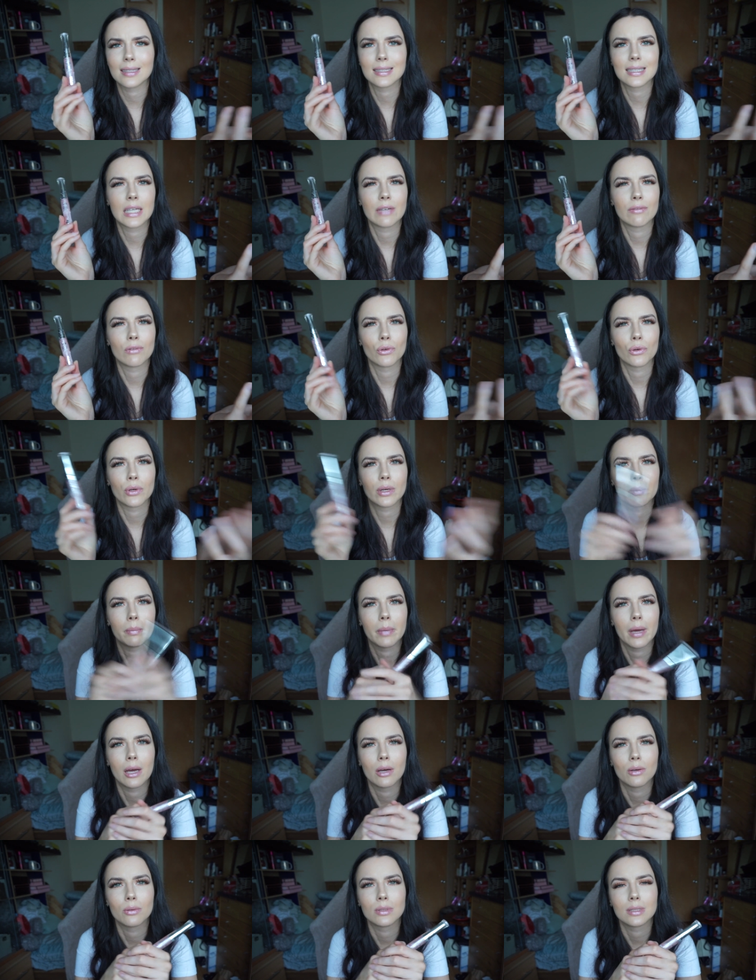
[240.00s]
seven or eight
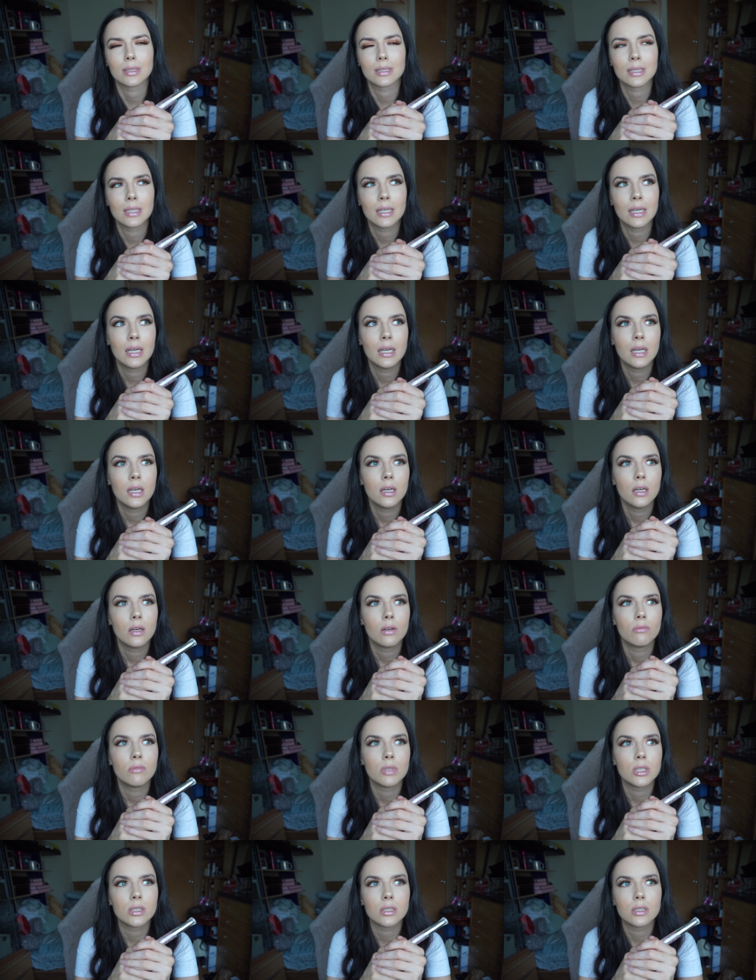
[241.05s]
pounds
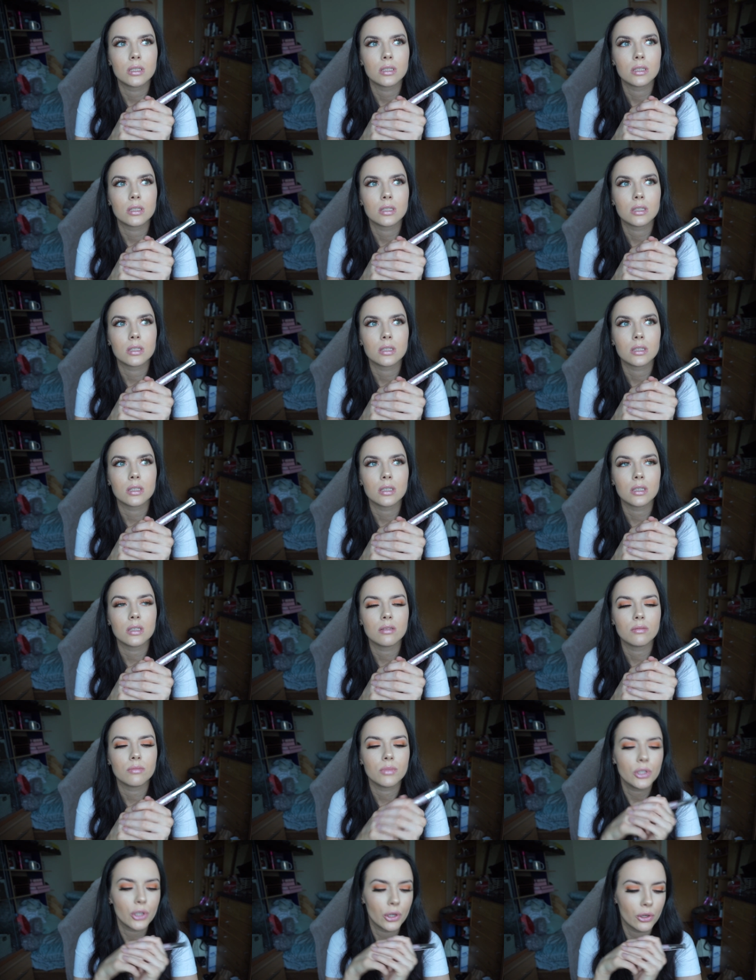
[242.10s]
which is,
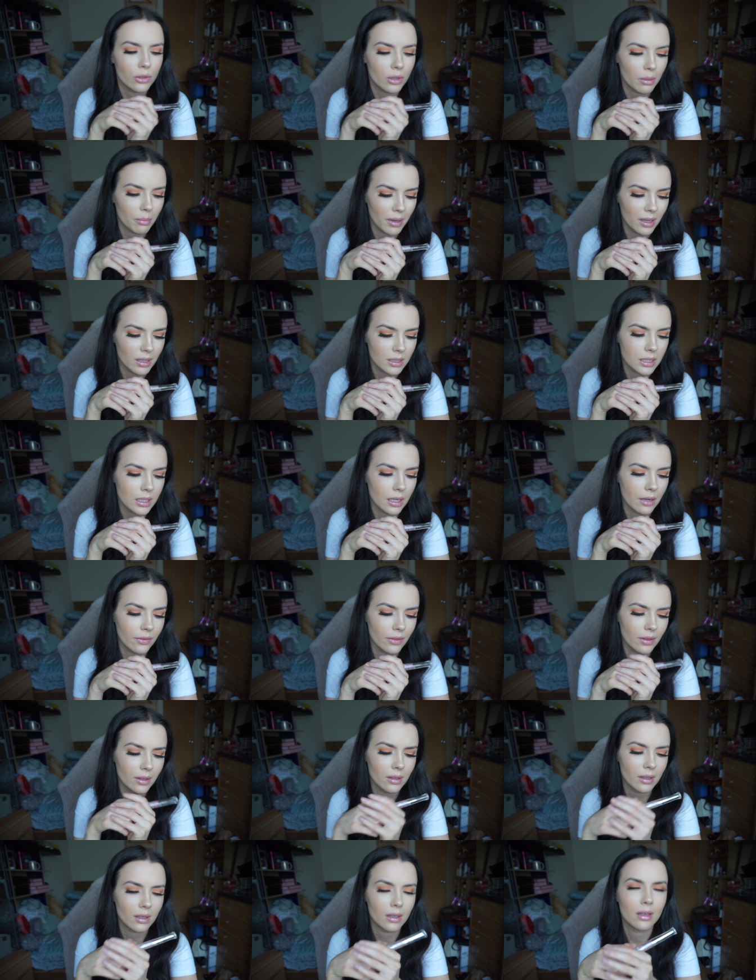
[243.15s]
um, you know, compared to, I
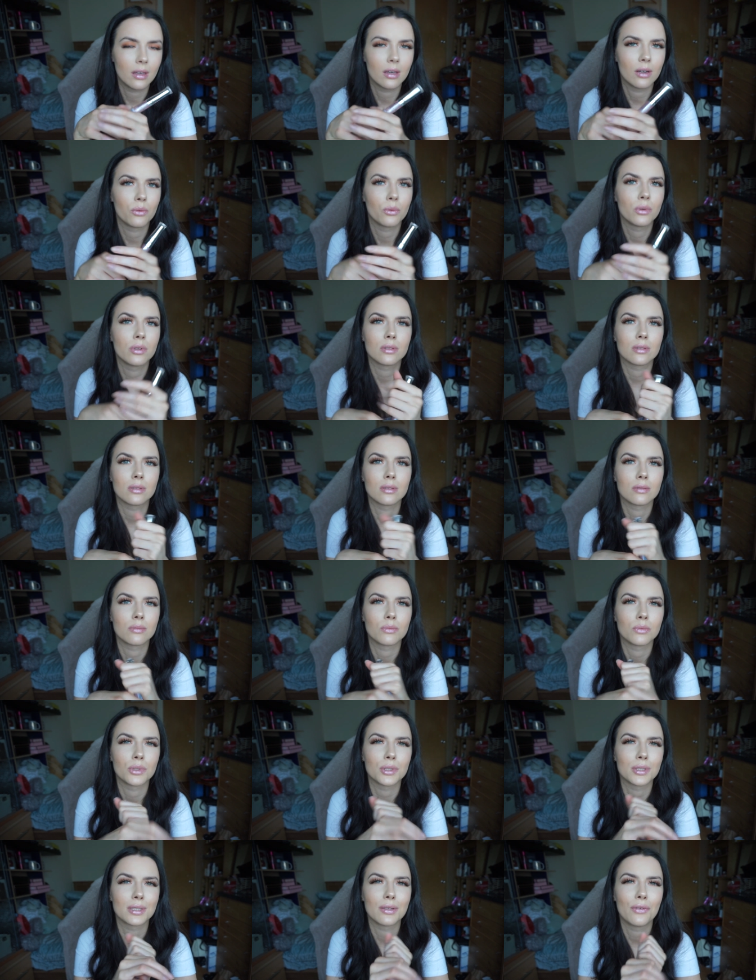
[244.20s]
think the Kiko one
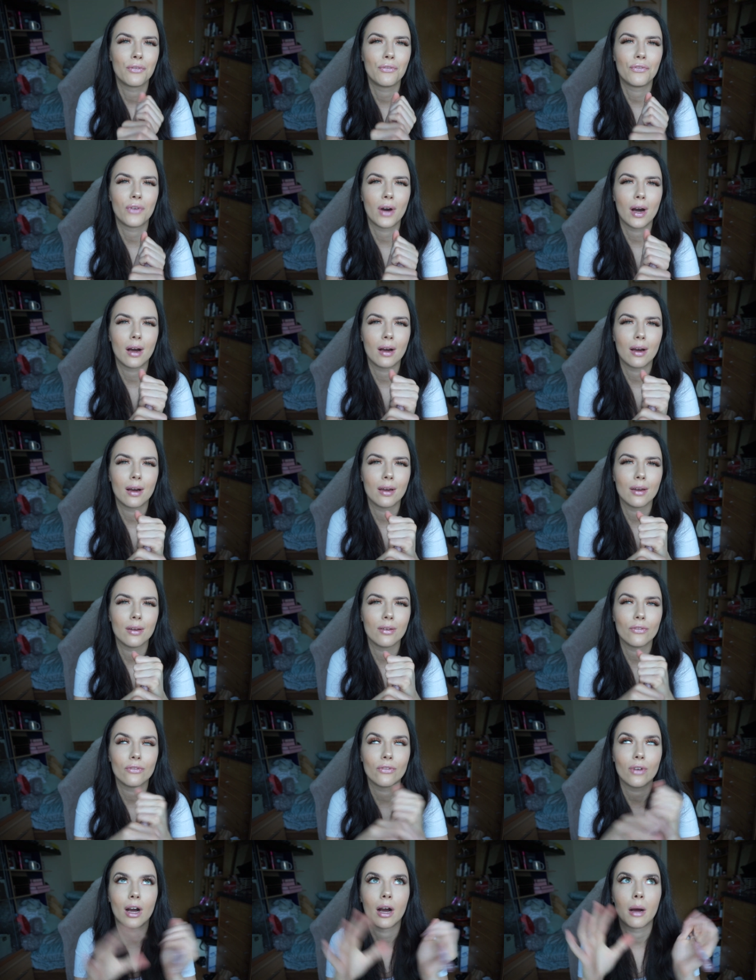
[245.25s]
was
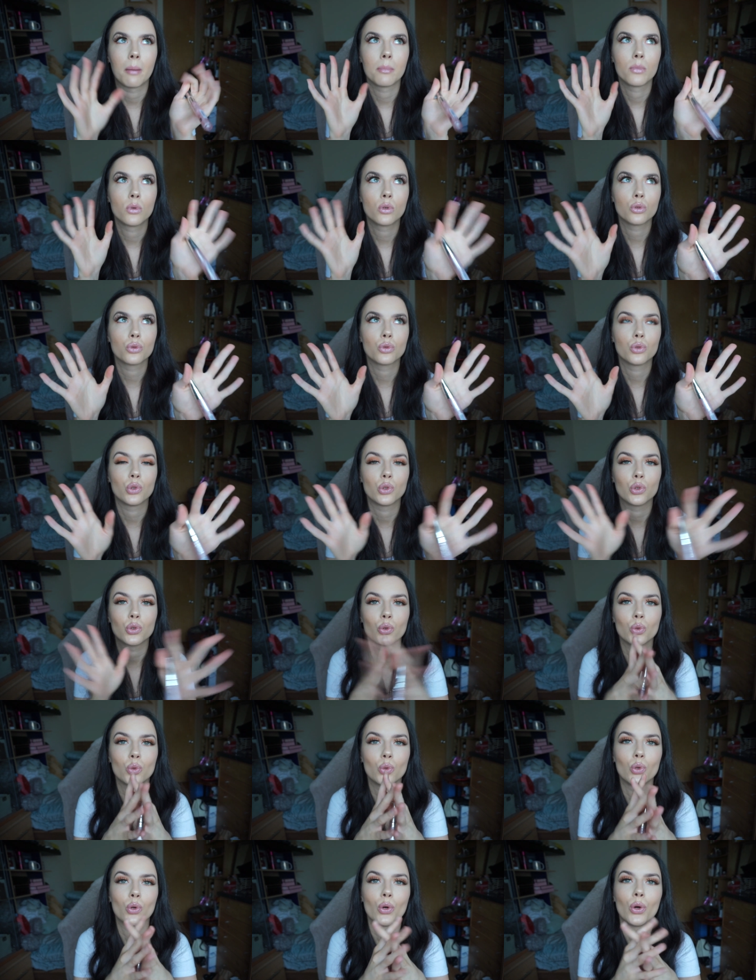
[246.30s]
5 I'm not too
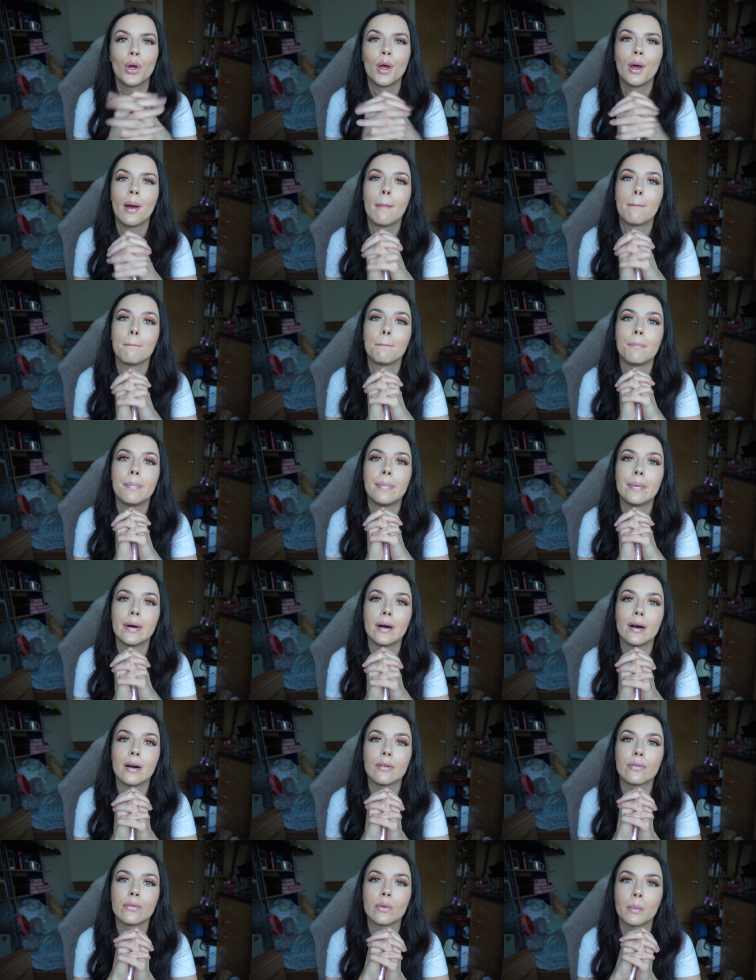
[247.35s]
sure,
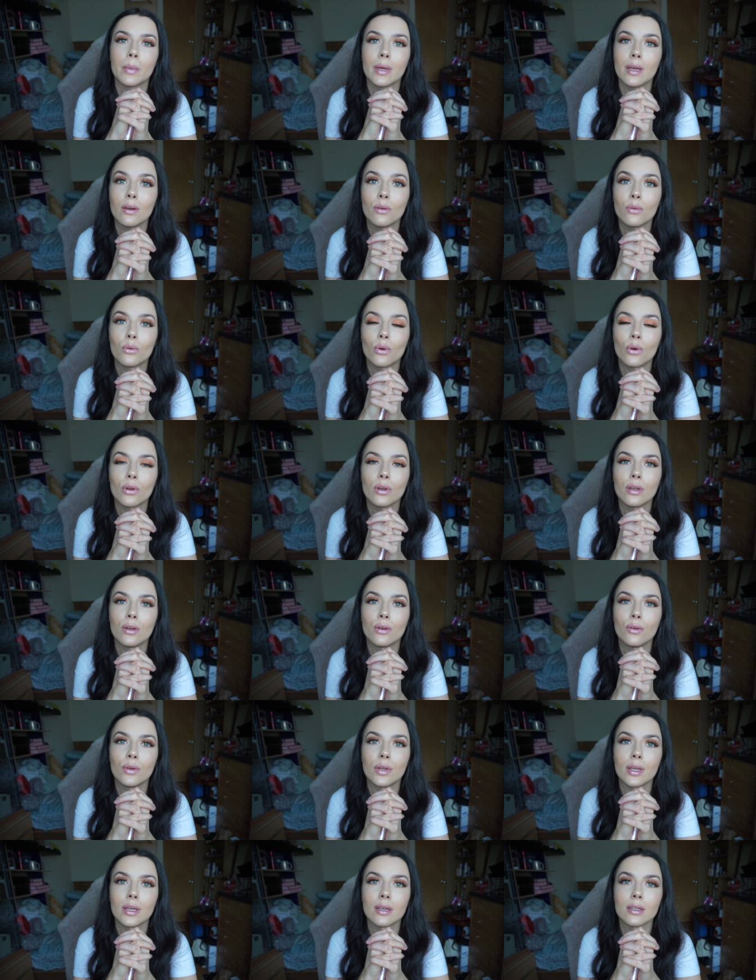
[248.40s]
but from here on it
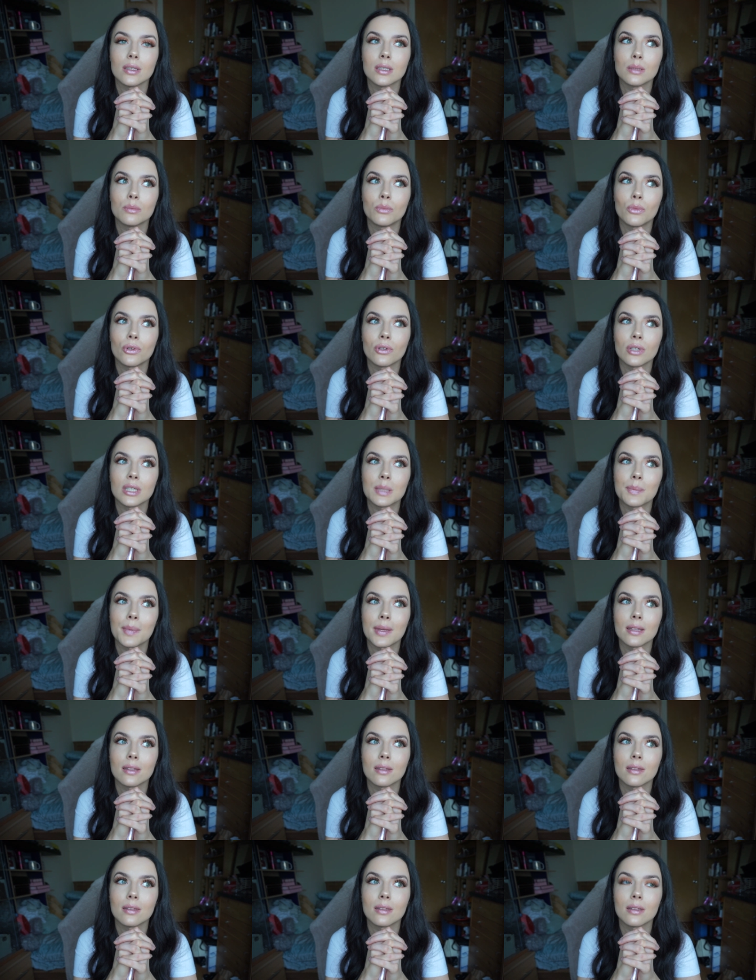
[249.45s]
only gets more
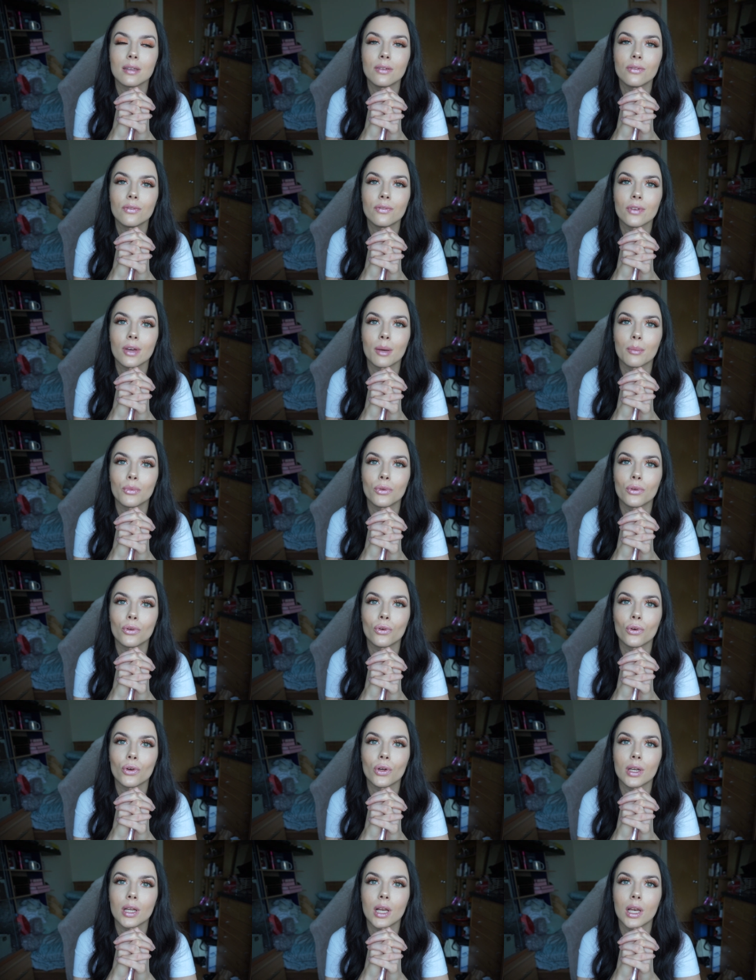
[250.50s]
expensive, I'm not
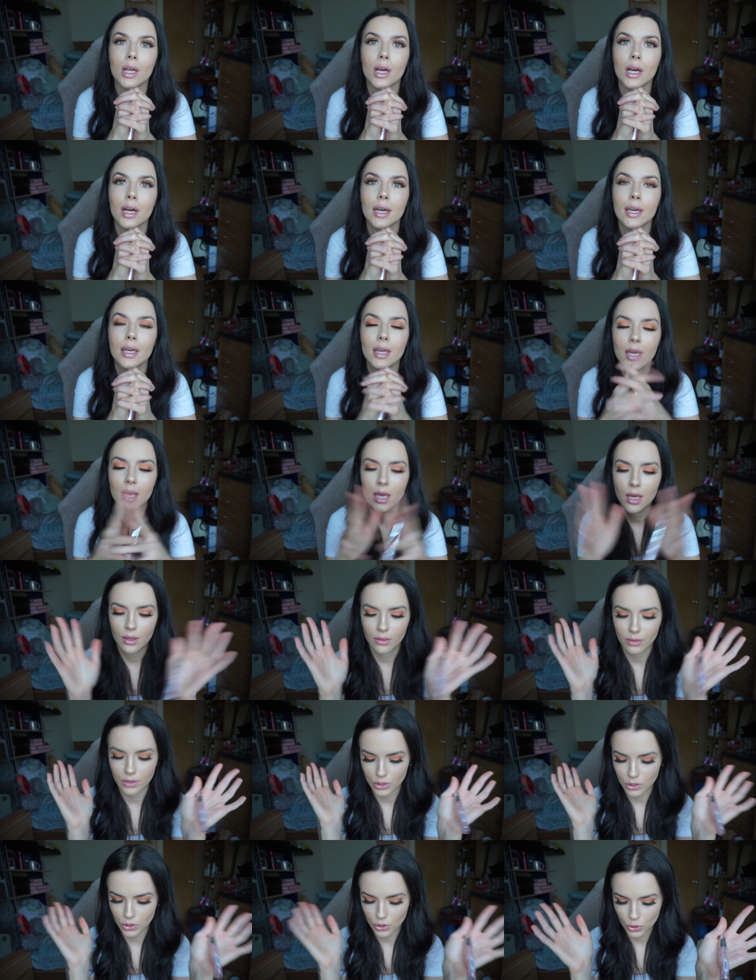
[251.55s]
gonna lie.
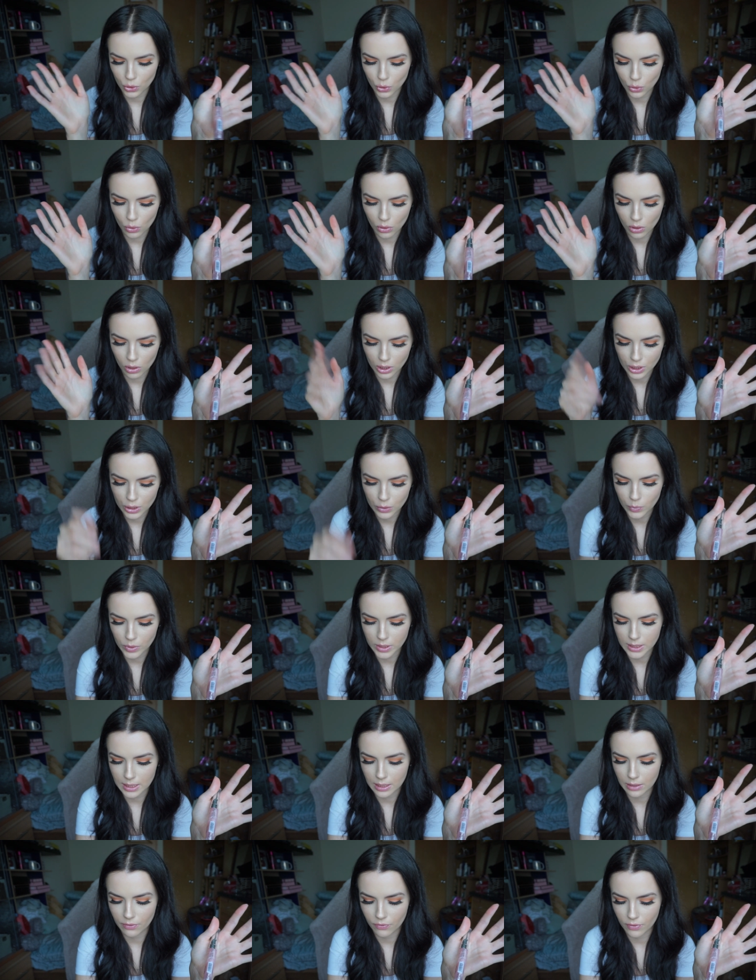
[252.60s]
The two last ones
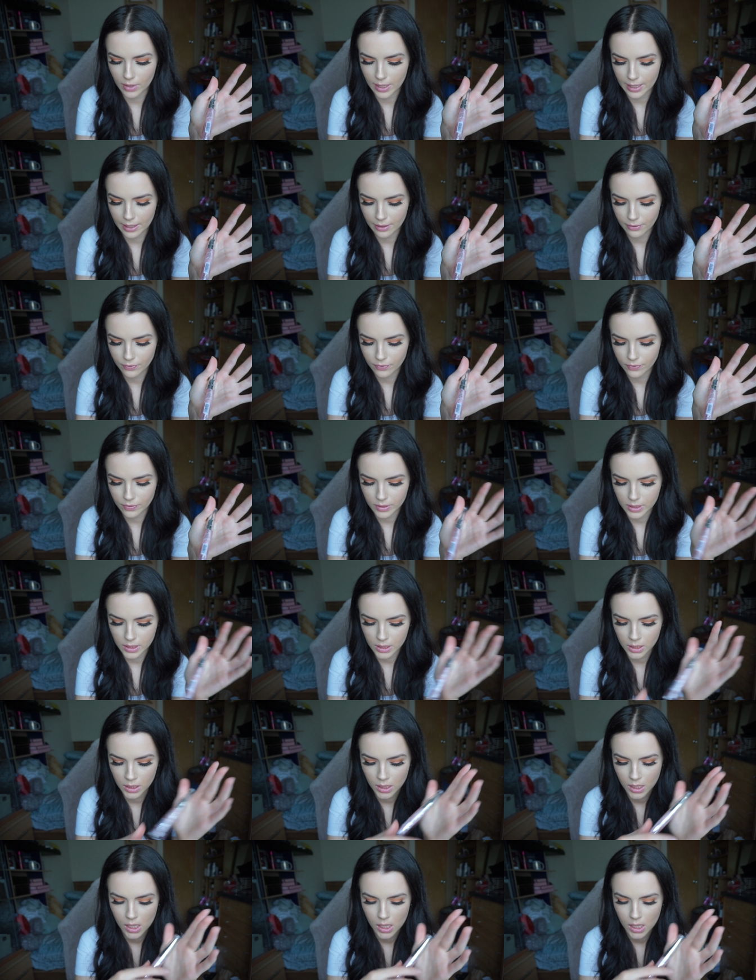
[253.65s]
I've left